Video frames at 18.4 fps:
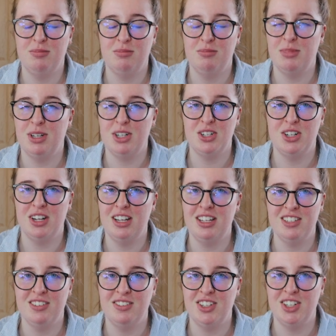Much
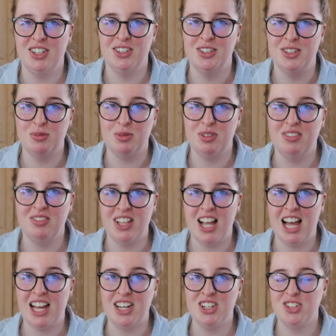nicer photos with
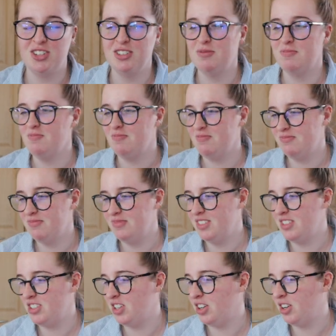flash.
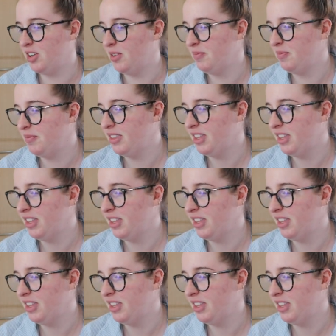So